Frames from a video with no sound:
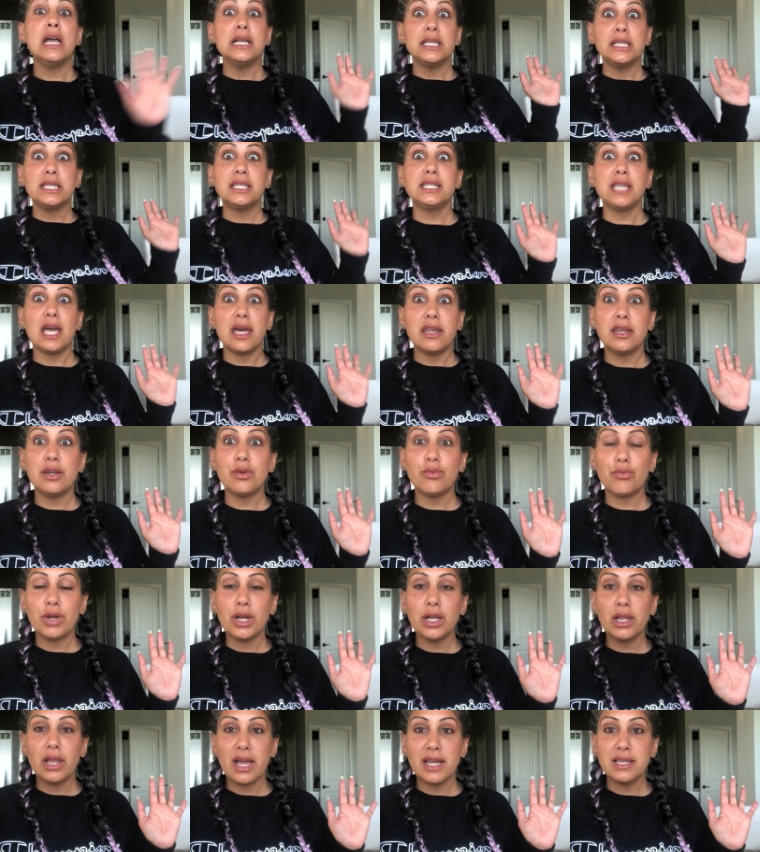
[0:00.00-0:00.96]
sudden
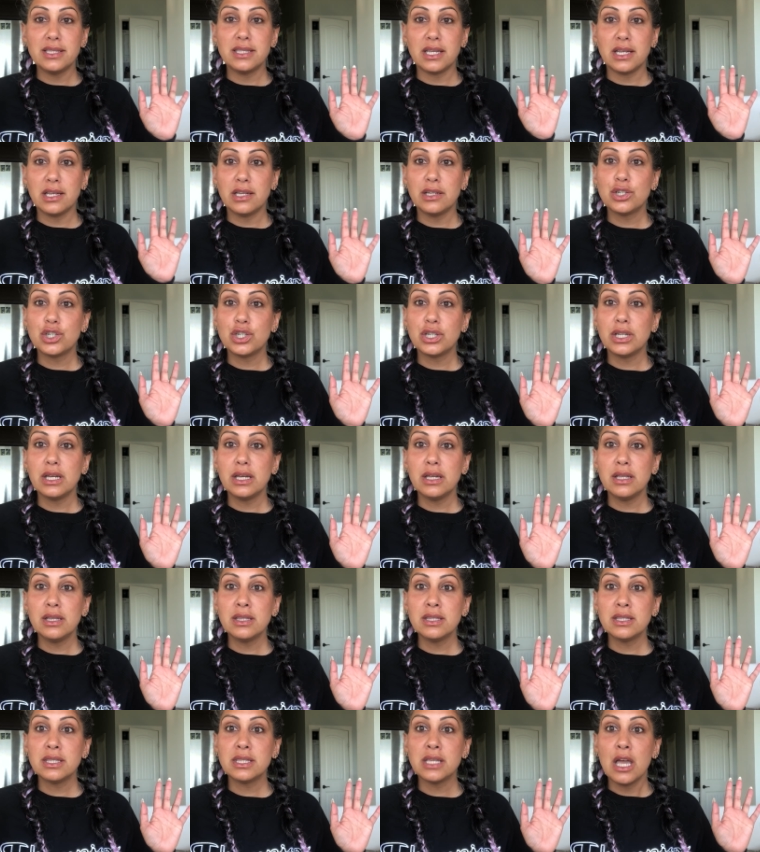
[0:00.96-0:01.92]

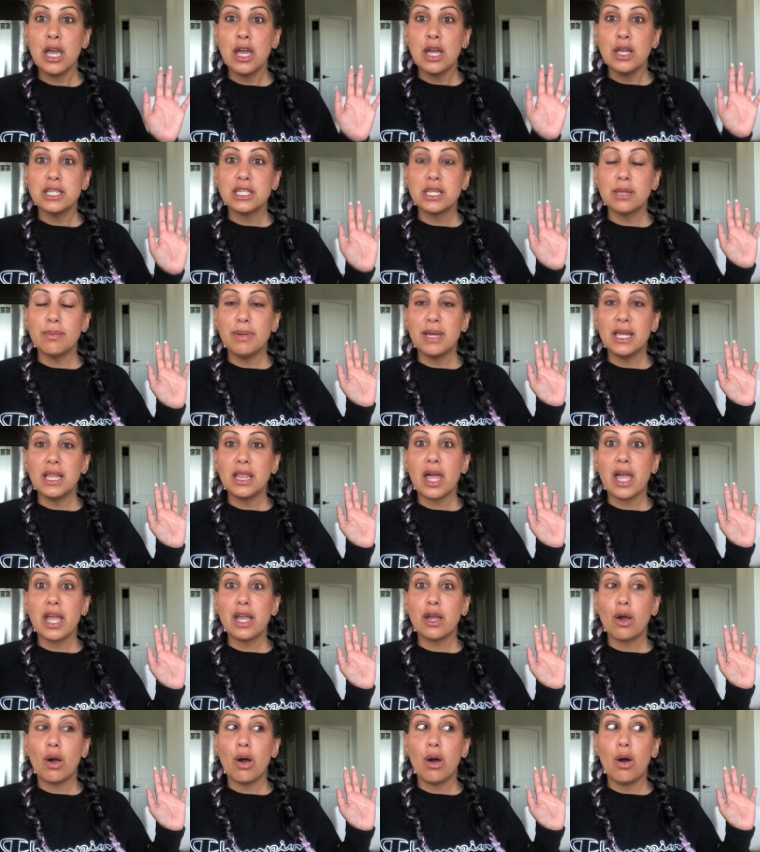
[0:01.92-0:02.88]
realizations to be
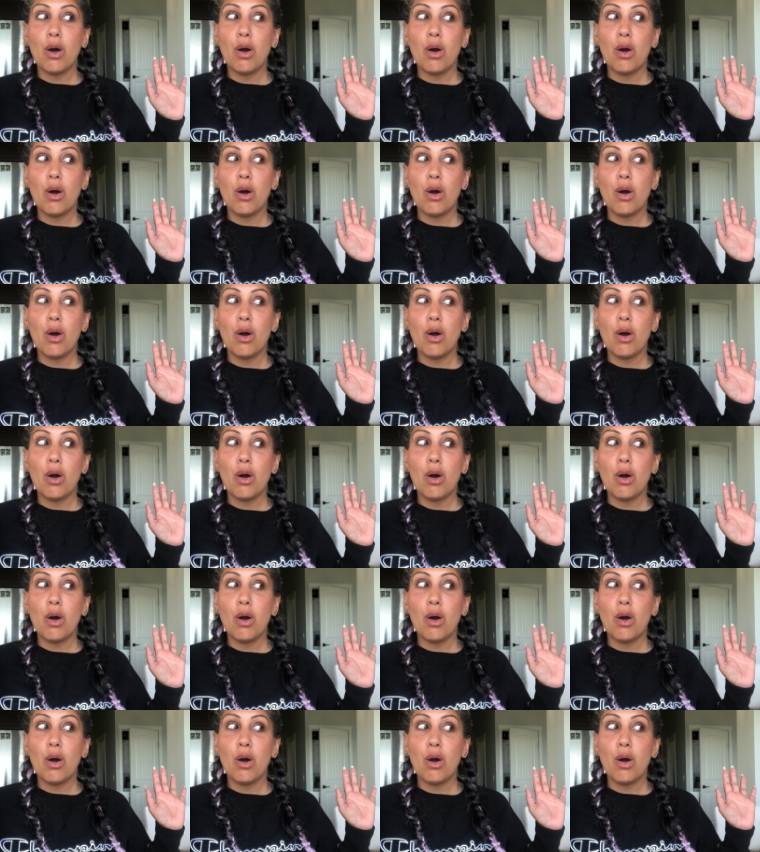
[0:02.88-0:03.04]
like,